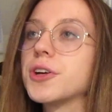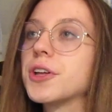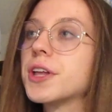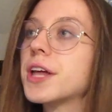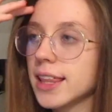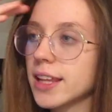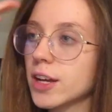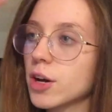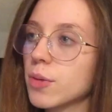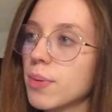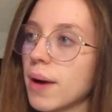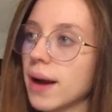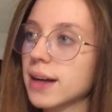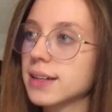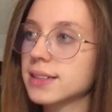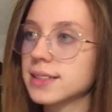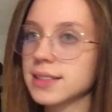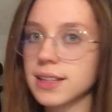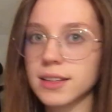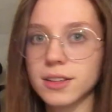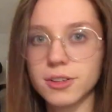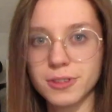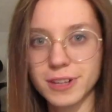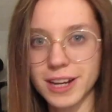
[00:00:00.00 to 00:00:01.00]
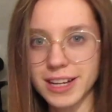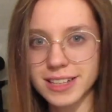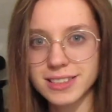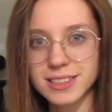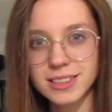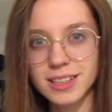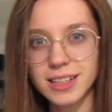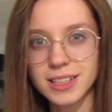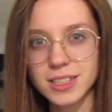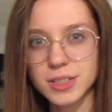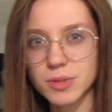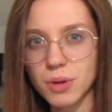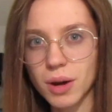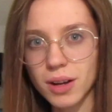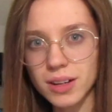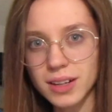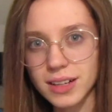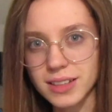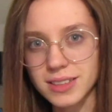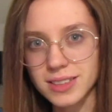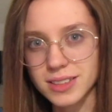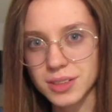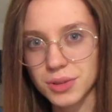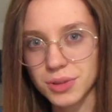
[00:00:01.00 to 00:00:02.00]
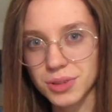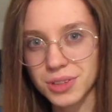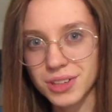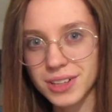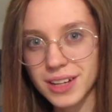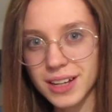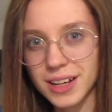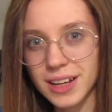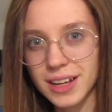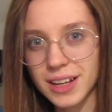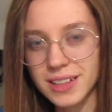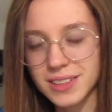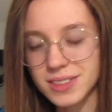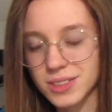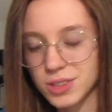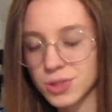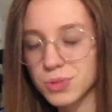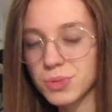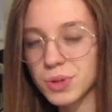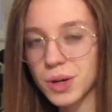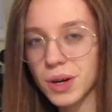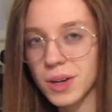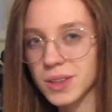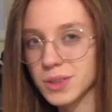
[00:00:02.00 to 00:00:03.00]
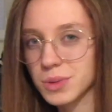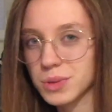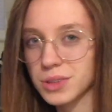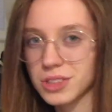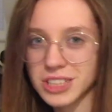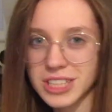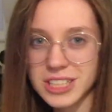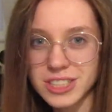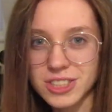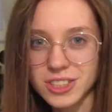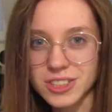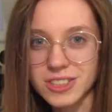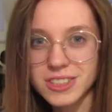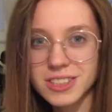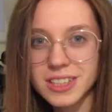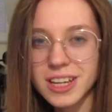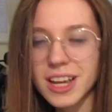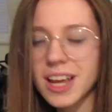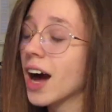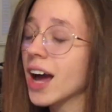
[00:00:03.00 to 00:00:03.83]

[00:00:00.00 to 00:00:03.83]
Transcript: And they go back to sit at their desk and do online school and Zoom calls with the teachers.